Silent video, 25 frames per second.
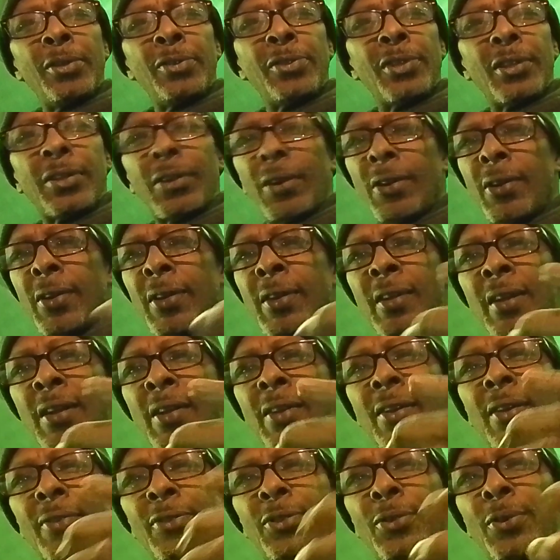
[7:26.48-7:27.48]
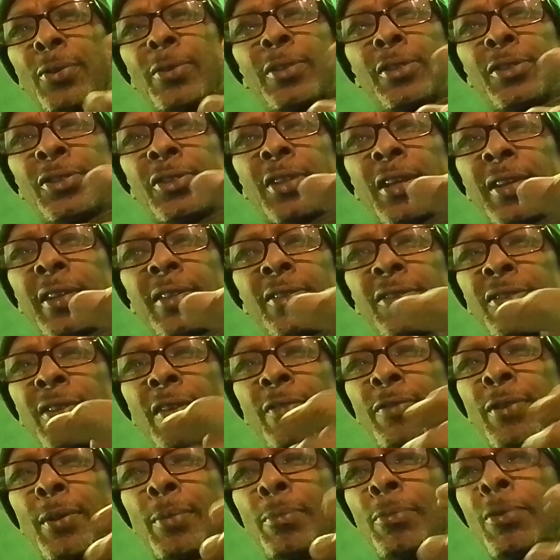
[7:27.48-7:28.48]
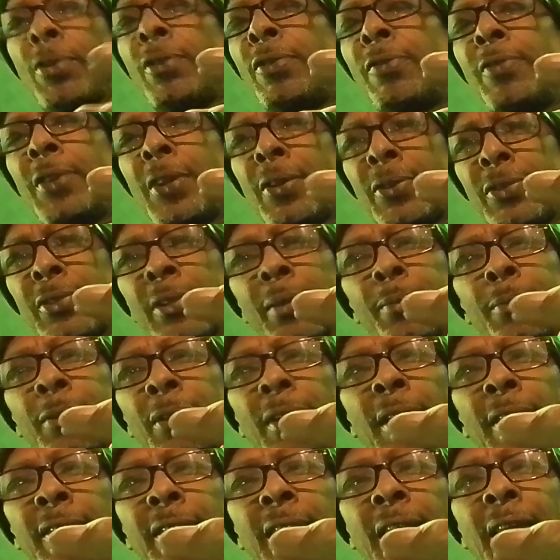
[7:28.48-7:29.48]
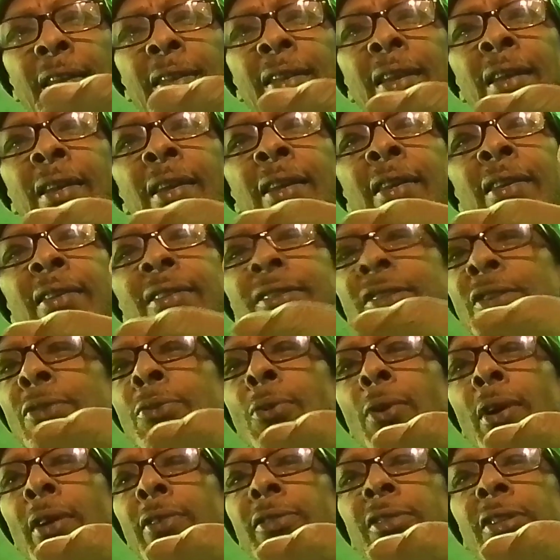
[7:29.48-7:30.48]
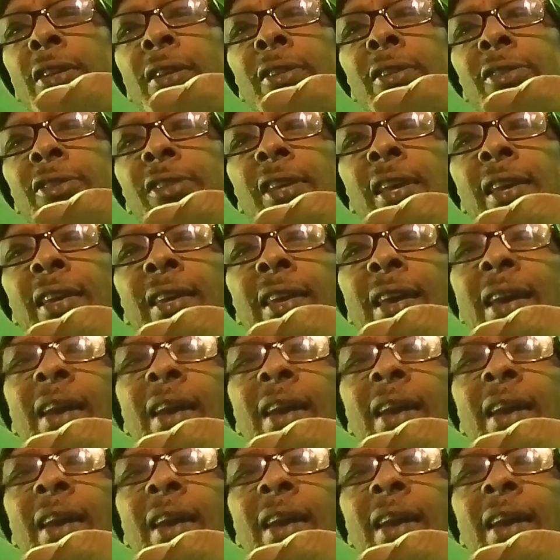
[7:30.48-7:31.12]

your music or 30 seconds of your movie or something like that. You want to